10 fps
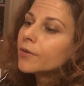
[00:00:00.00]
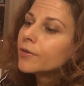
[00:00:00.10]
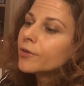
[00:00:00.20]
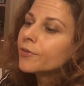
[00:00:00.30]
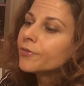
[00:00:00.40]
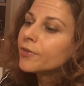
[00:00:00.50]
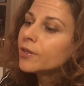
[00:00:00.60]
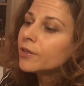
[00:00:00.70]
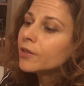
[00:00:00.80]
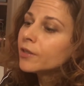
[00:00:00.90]
You're
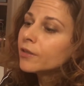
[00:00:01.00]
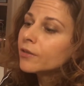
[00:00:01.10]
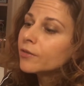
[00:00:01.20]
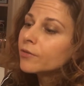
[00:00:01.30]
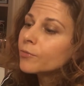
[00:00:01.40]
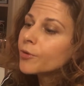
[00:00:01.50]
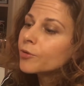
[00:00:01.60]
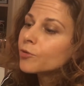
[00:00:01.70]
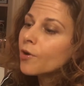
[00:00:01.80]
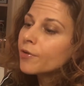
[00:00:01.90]
feeling
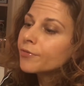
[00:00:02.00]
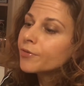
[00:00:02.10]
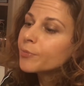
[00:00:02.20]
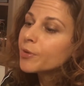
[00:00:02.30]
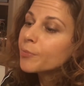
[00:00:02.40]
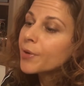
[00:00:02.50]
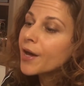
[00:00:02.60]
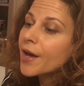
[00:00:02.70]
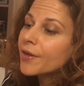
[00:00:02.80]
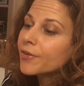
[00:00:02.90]
withdrawn from your
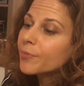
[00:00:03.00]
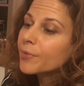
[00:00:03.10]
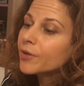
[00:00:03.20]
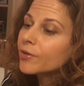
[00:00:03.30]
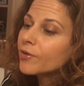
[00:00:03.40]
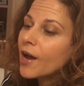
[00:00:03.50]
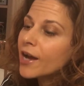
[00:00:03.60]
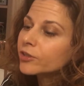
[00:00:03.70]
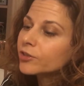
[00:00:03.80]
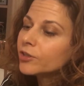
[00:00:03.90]
path, but you
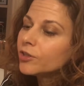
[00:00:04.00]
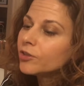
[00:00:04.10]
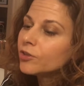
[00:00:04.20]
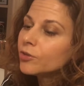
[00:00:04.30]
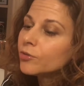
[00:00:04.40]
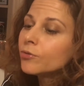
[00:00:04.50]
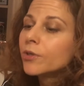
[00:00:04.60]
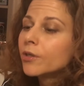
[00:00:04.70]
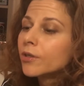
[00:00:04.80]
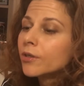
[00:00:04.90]
actually need to
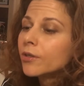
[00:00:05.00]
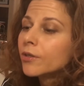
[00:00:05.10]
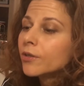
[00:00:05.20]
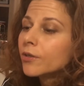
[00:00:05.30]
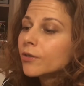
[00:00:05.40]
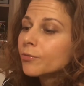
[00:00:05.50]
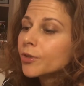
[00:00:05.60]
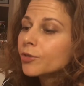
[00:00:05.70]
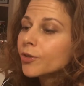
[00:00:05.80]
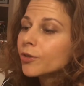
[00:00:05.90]

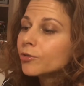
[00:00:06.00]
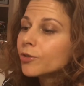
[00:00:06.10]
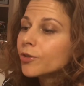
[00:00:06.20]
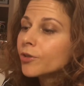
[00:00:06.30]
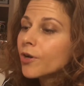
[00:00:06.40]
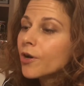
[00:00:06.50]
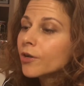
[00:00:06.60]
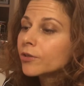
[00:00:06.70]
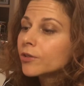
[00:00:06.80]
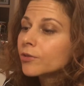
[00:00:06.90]
return to your
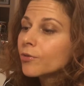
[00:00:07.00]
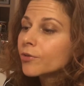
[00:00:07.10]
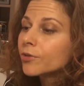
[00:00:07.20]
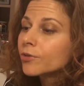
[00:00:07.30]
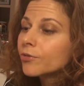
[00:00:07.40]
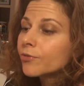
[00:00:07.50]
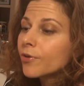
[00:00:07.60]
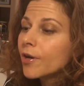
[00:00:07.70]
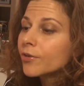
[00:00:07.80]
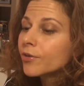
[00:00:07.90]
heart in order to
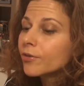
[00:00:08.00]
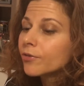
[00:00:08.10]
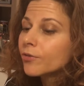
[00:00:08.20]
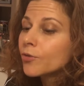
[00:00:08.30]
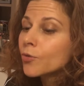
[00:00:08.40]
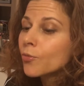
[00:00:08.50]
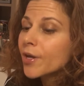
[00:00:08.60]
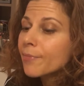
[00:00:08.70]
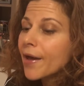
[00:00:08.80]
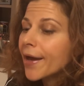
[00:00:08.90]
find your way
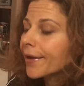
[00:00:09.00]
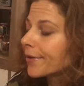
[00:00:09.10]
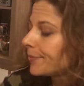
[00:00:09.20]
back.